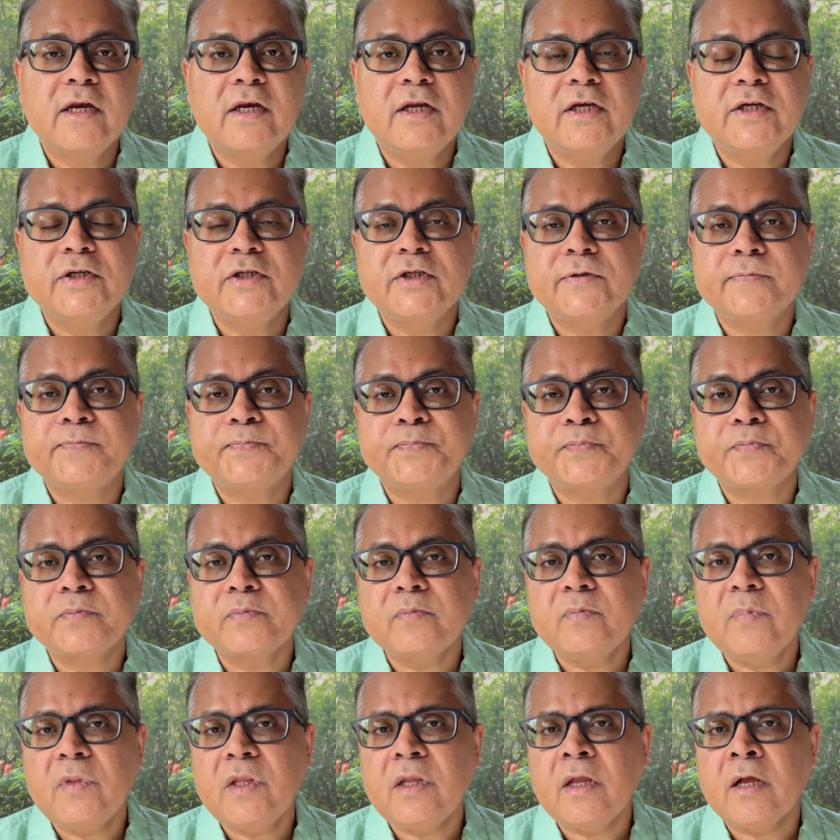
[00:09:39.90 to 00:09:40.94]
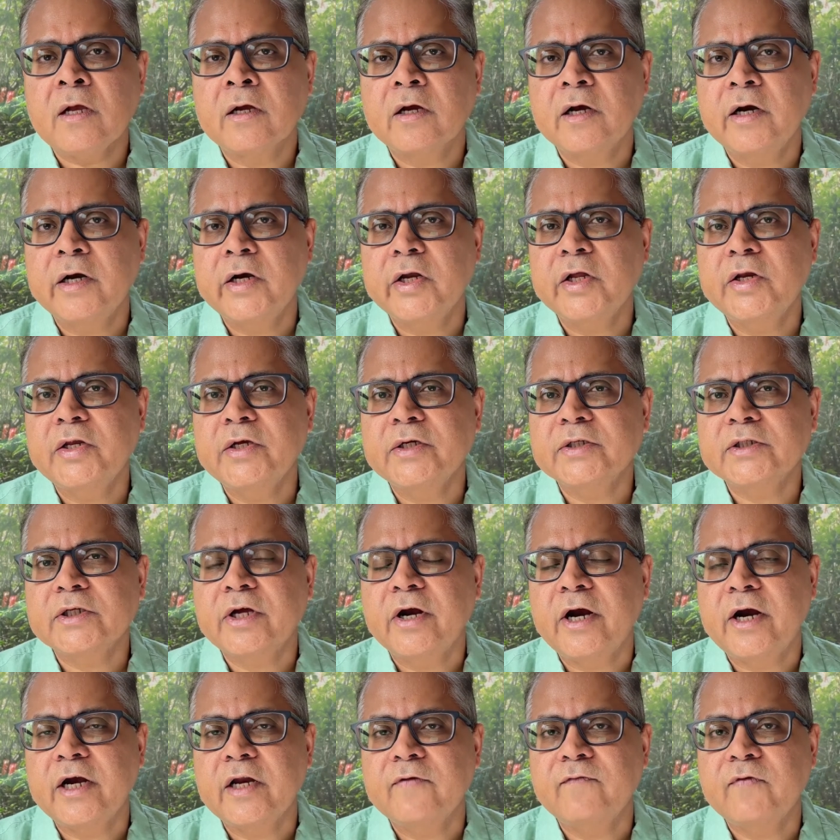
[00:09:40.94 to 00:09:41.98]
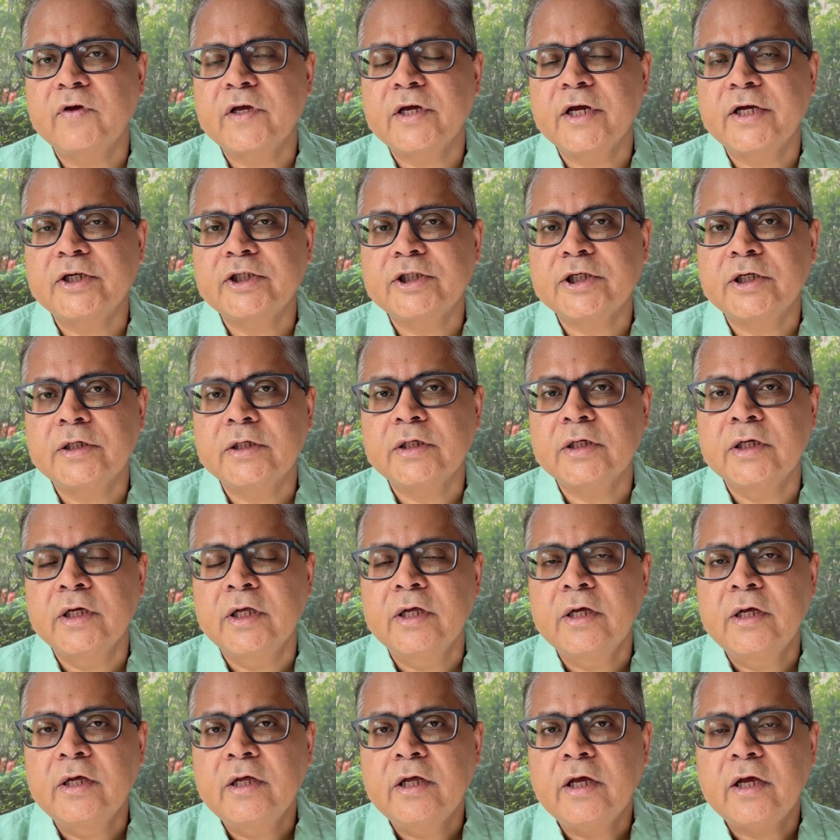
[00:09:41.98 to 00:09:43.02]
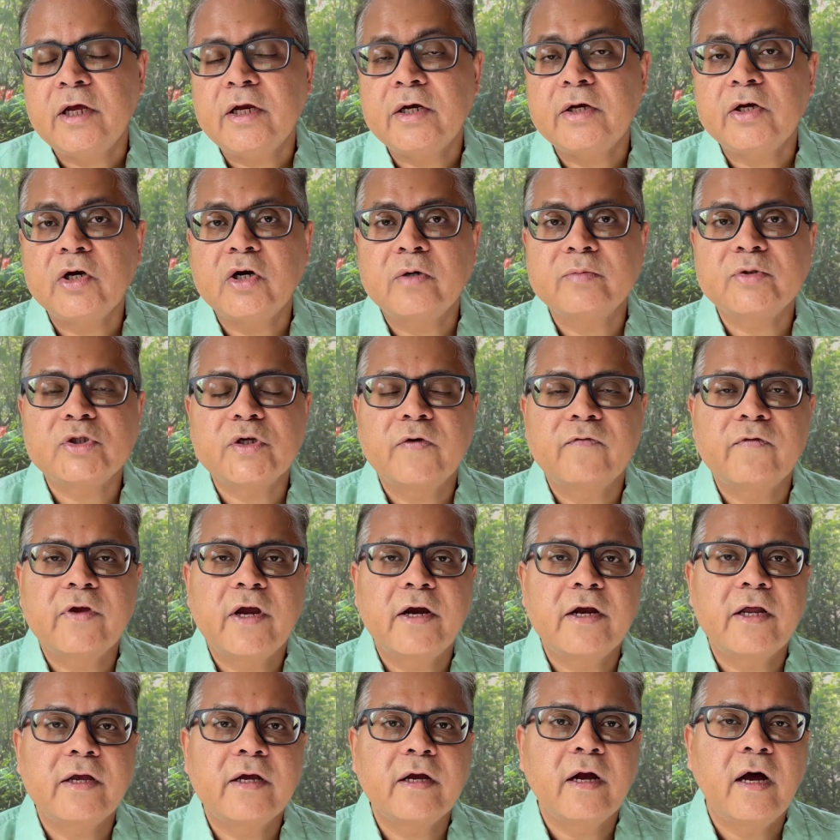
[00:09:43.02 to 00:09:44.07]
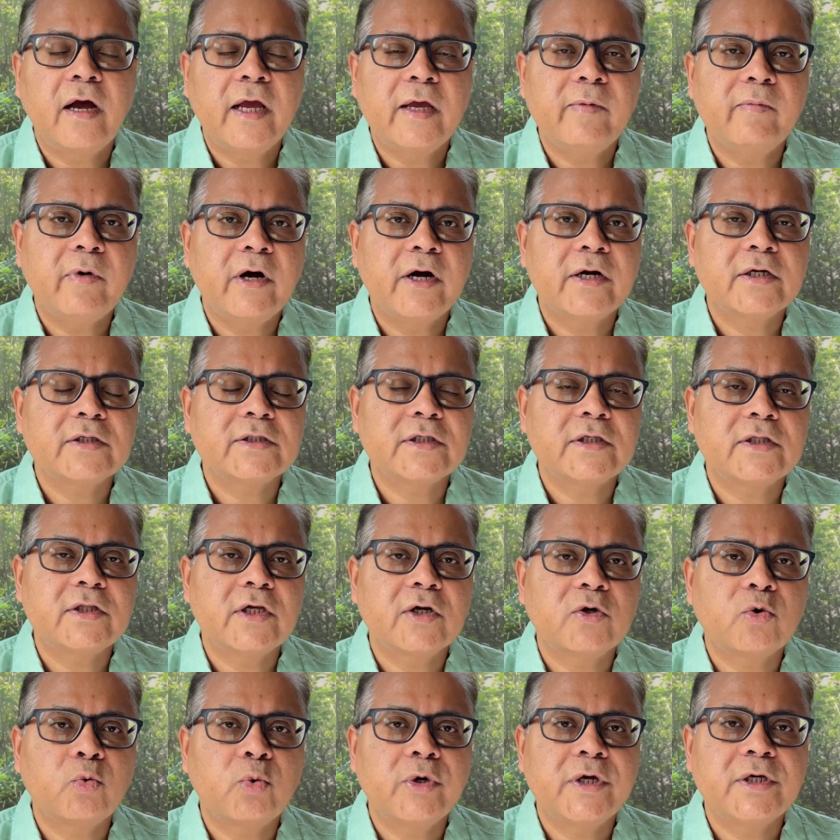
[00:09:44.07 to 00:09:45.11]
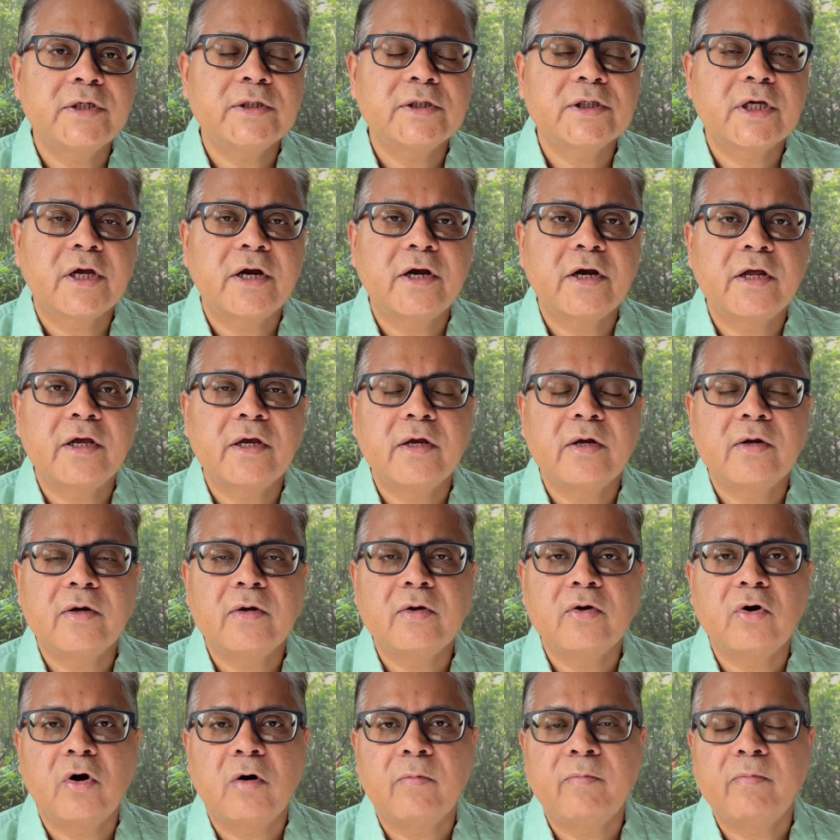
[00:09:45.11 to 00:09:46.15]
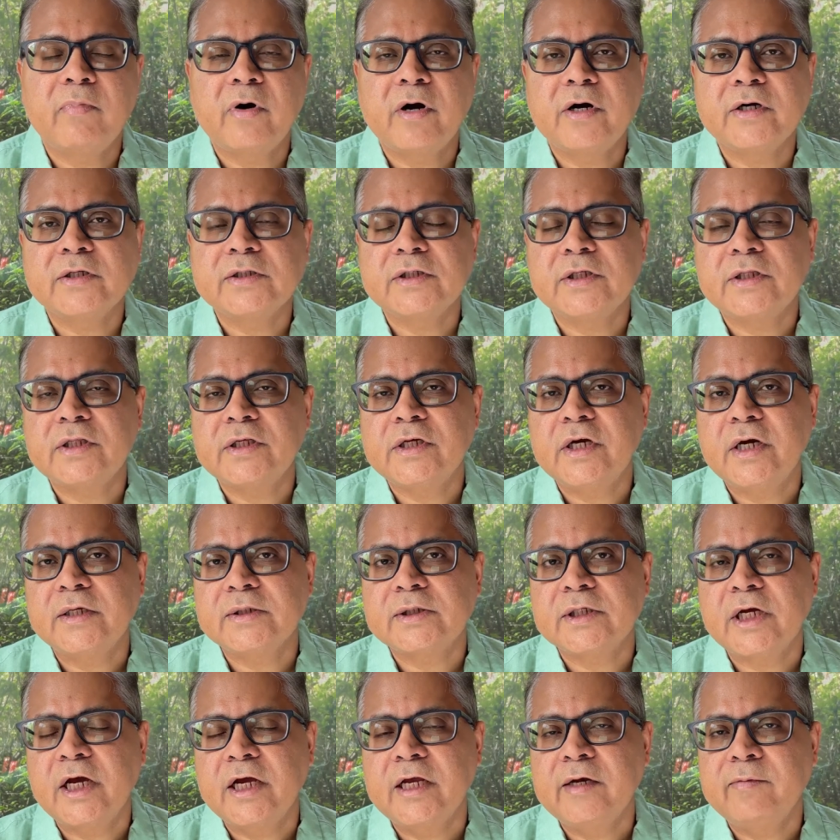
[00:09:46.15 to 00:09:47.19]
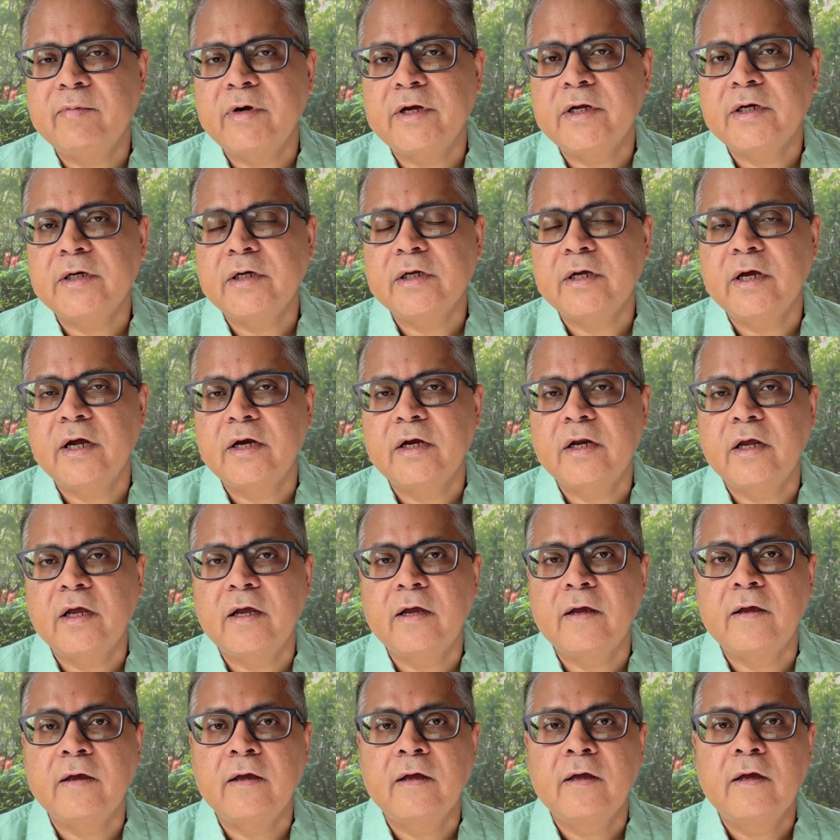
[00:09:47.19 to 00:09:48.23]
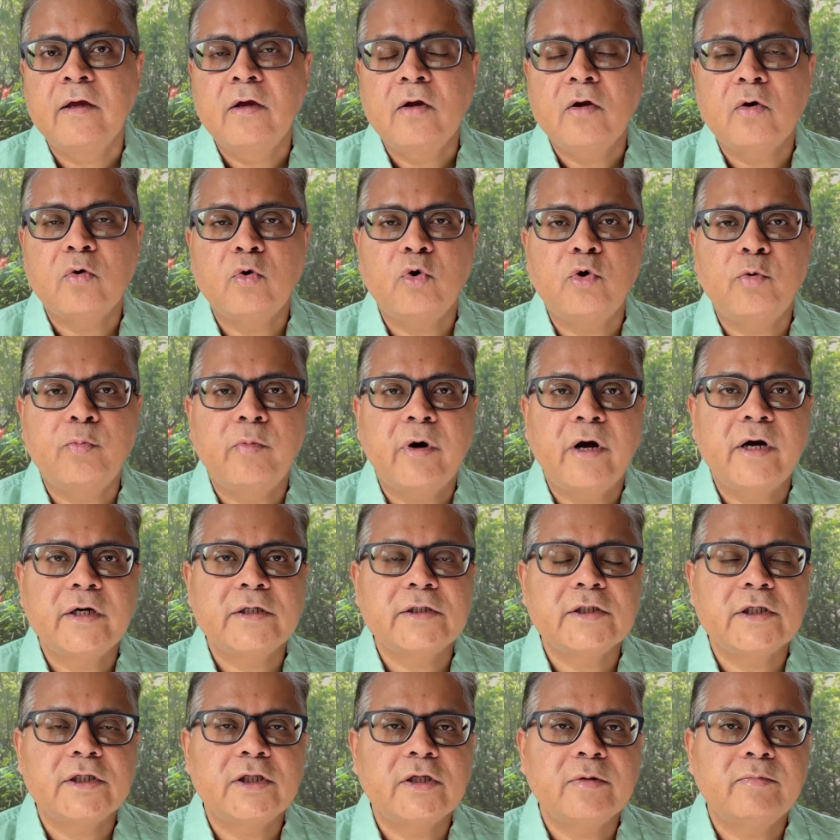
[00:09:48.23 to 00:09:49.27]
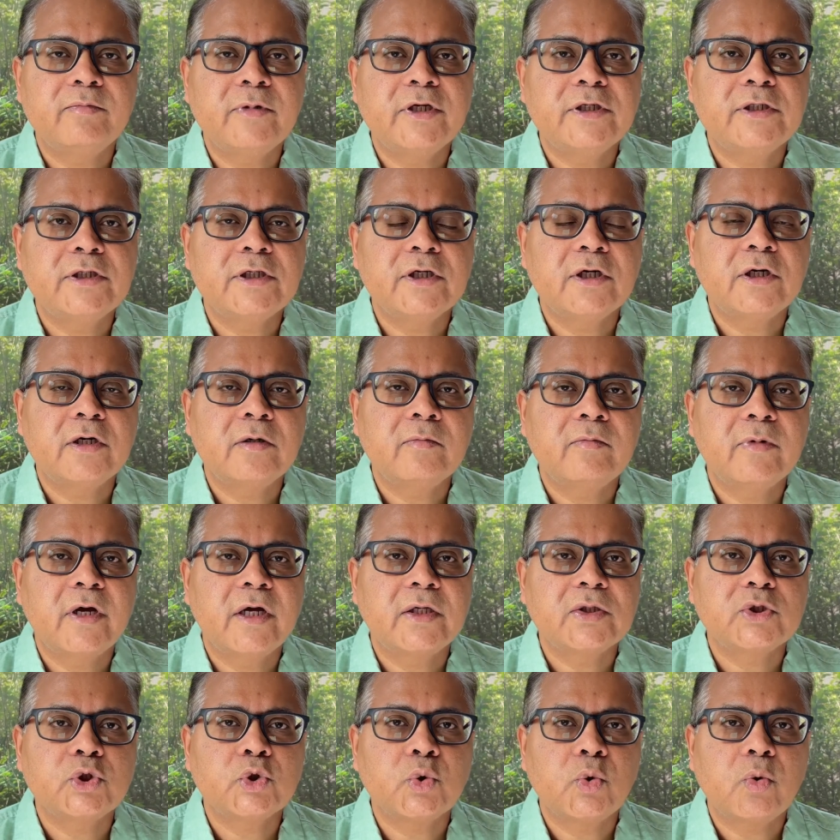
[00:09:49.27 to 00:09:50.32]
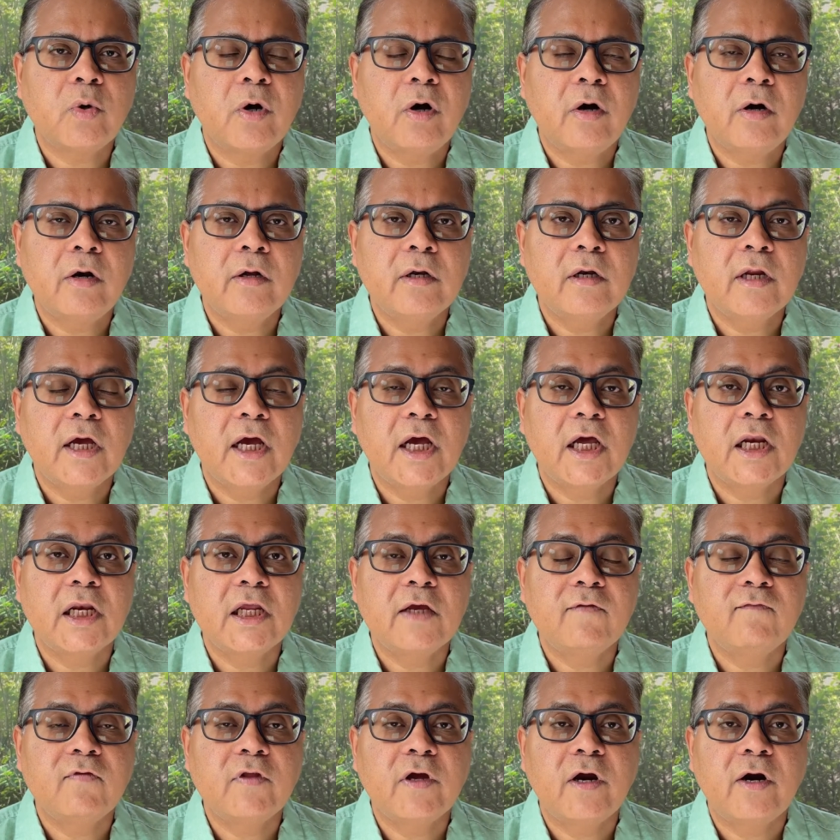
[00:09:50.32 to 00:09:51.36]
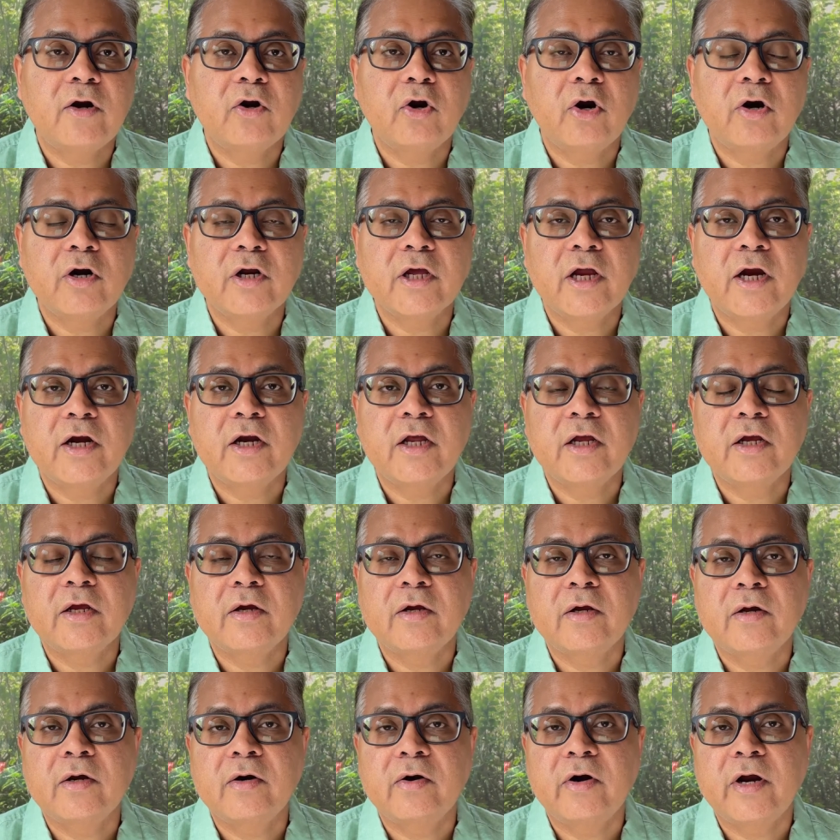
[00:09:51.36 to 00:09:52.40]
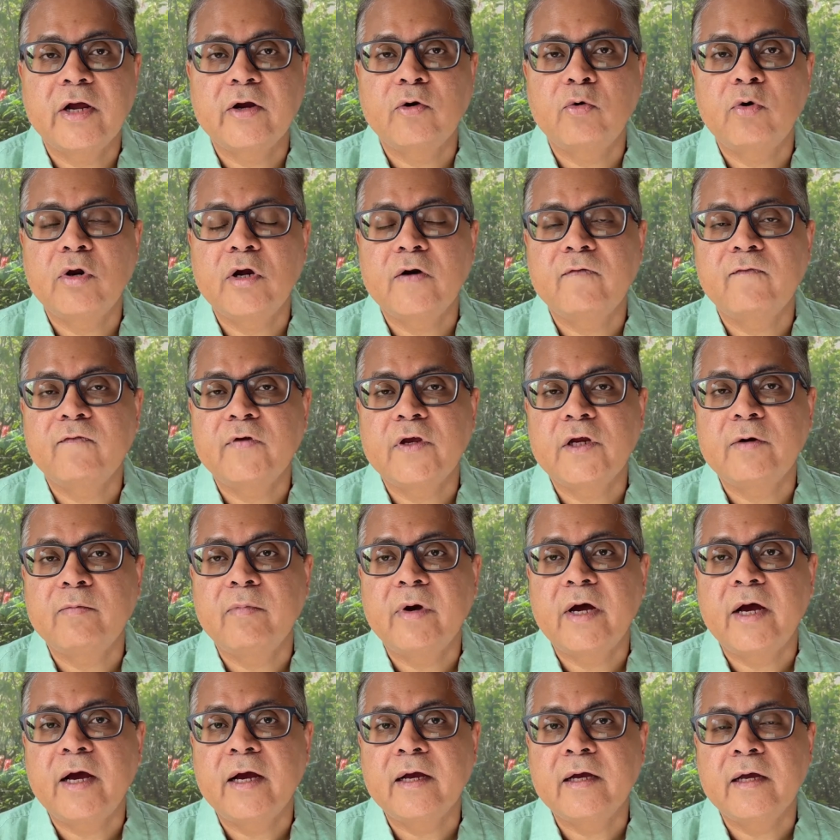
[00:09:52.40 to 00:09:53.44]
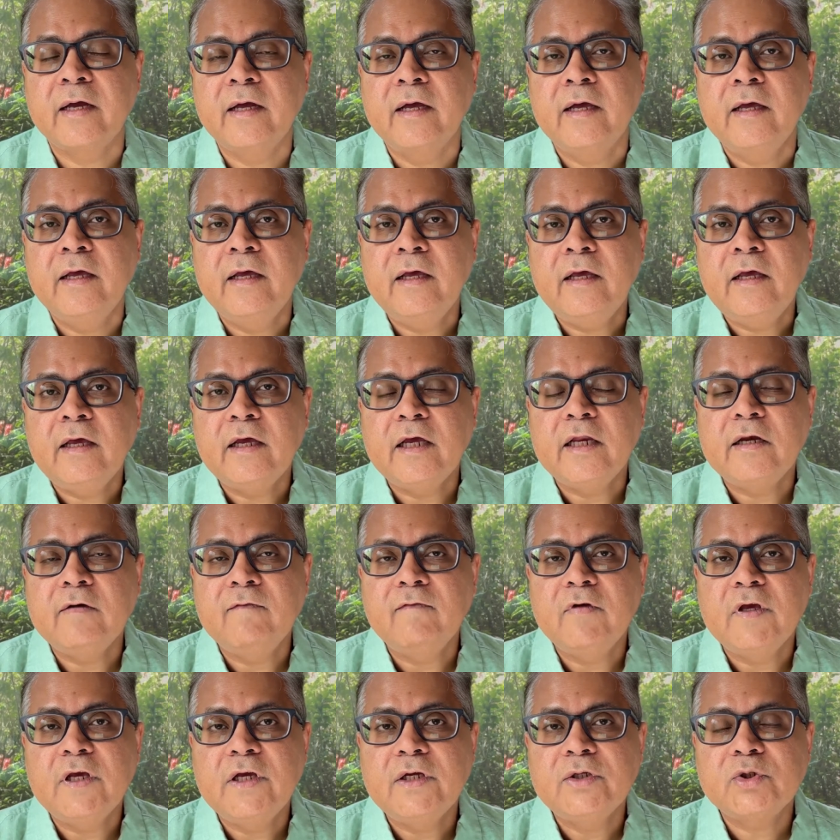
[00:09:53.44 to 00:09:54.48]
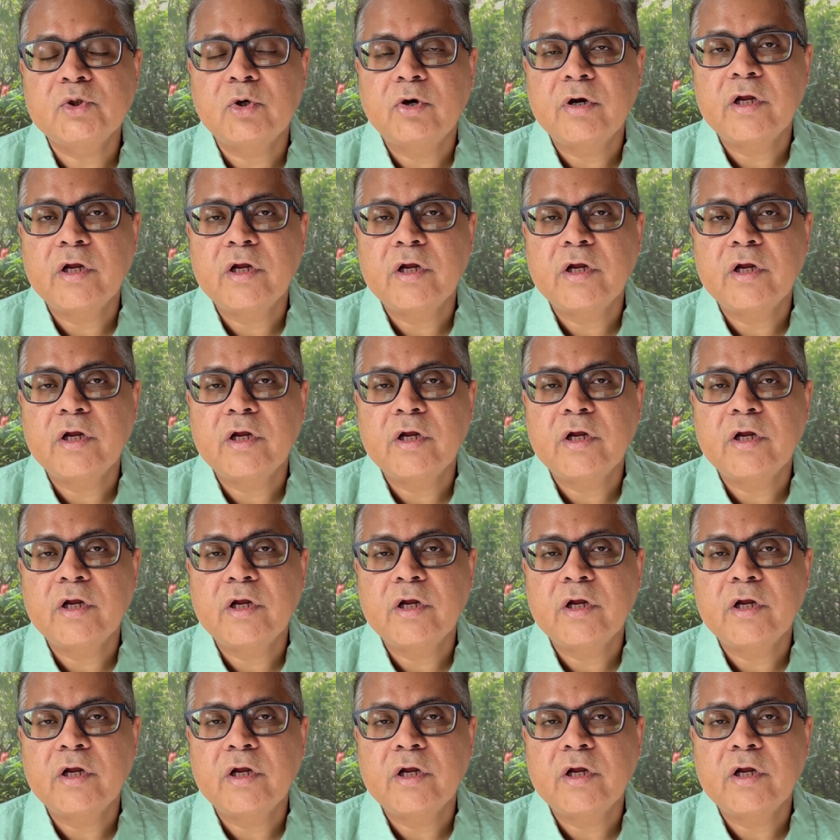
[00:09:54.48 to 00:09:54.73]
need continuous gratification in terms of getting high marks in the quiz, getting top marks in the assignment, getting good marks in the midterm and so on. And if they are not getting regular feedback in weeks or